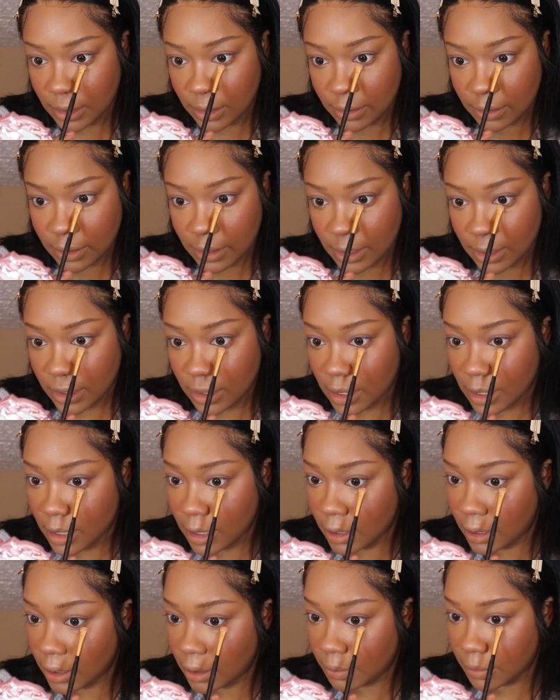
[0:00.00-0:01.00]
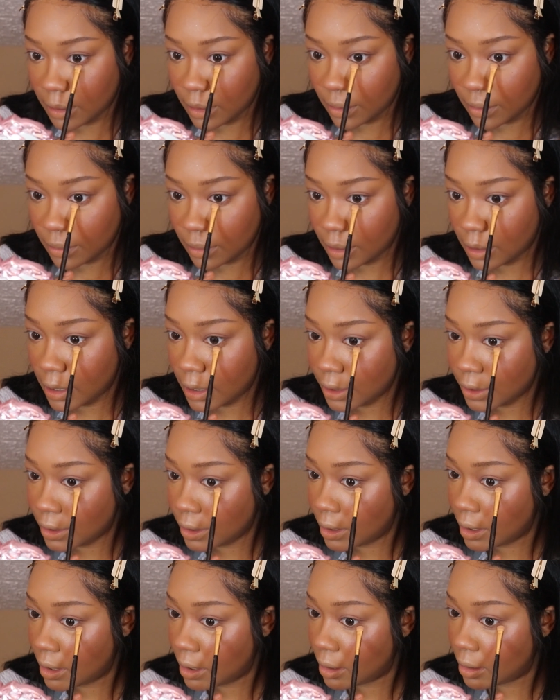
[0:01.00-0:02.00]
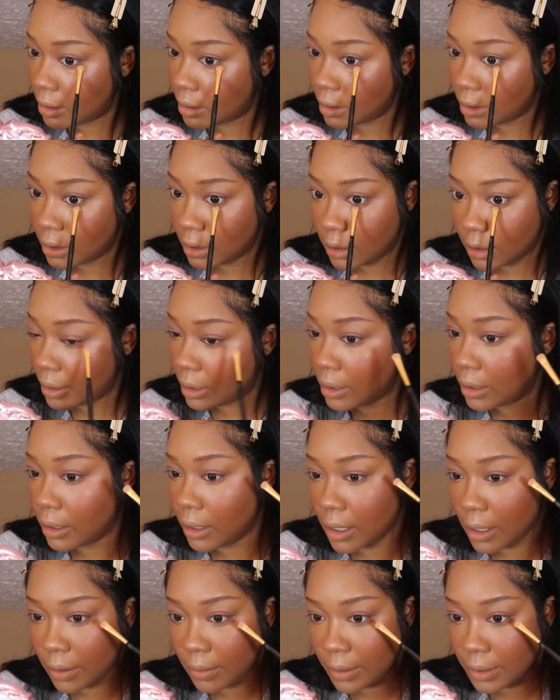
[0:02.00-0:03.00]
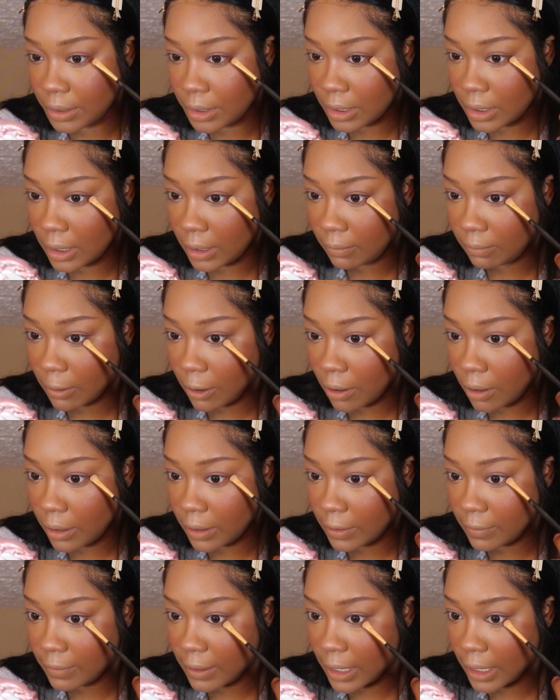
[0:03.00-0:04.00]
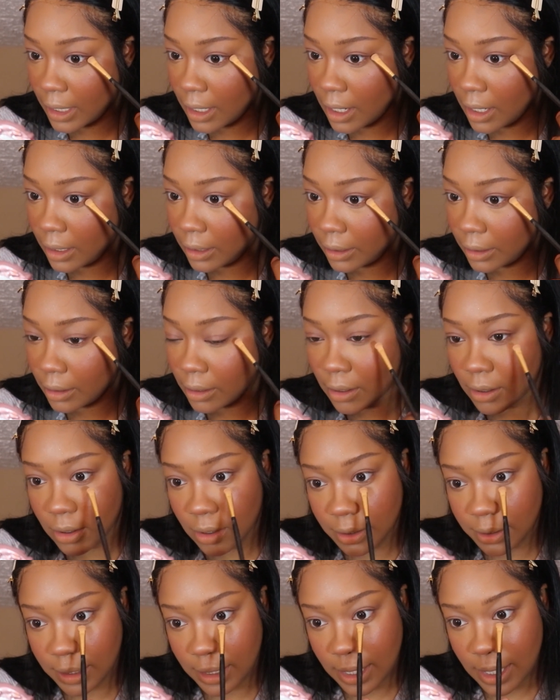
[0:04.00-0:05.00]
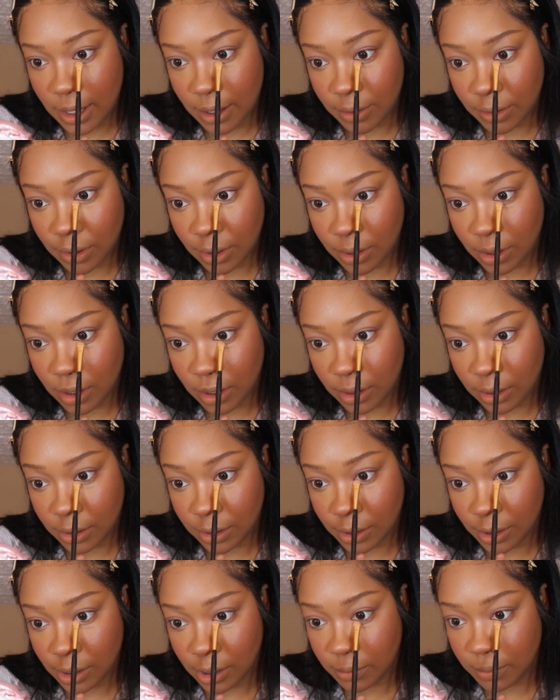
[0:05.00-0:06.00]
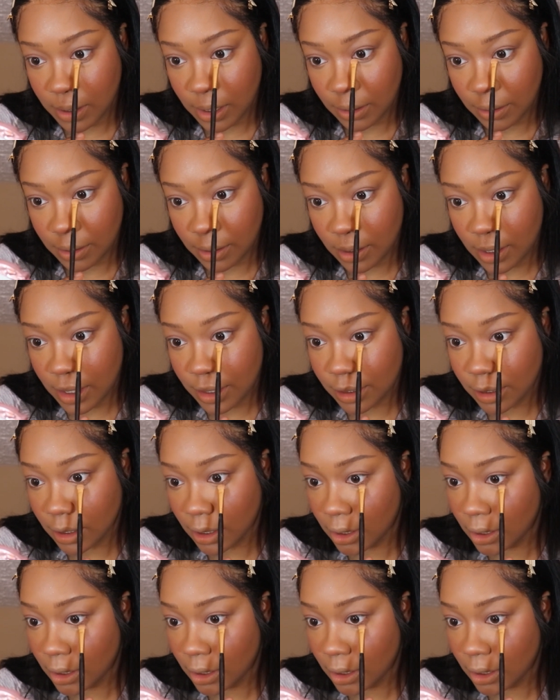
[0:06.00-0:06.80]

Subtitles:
and use that to highlight my lower lash line pretty low and just leave all of that color on the outer third of my lower lash